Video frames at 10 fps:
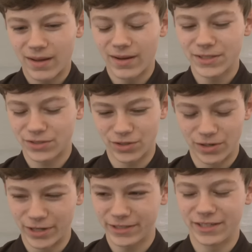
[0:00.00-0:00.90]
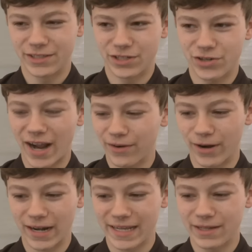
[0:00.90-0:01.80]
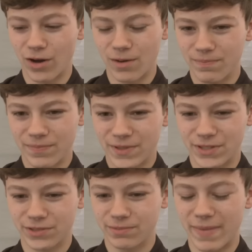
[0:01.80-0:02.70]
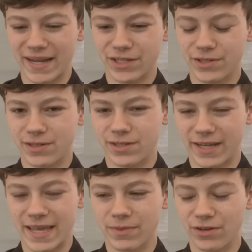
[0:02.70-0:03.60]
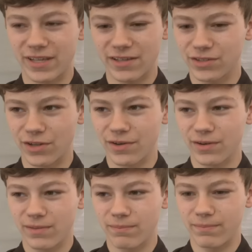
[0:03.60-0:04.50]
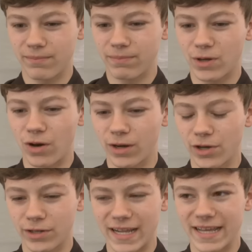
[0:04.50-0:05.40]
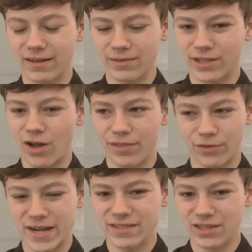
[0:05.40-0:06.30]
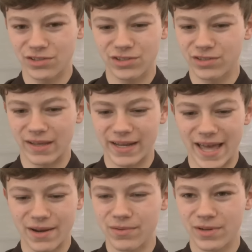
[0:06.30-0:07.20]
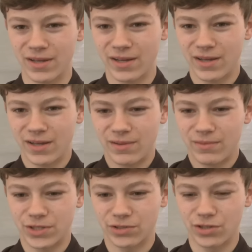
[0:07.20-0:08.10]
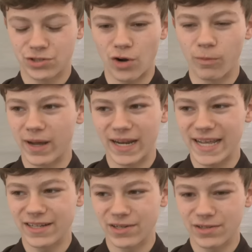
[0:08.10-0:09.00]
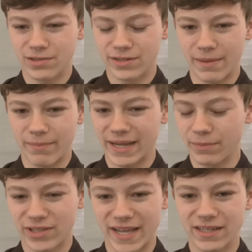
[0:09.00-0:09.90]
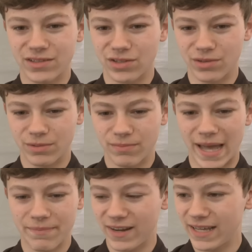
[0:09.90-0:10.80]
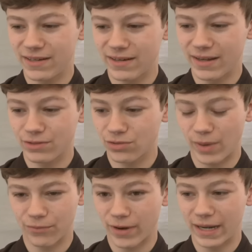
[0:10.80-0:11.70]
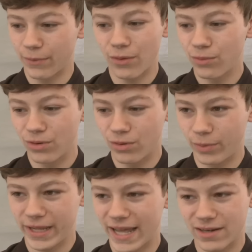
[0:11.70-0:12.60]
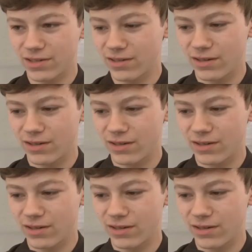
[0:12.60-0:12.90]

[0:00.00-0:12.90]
I just got hooked into the track, really. Got just managed to keep consistent. Got a good lead at the start of the races, and then just controlled my lead and did make mistakes and kept the lead, and it just went really well all weekend.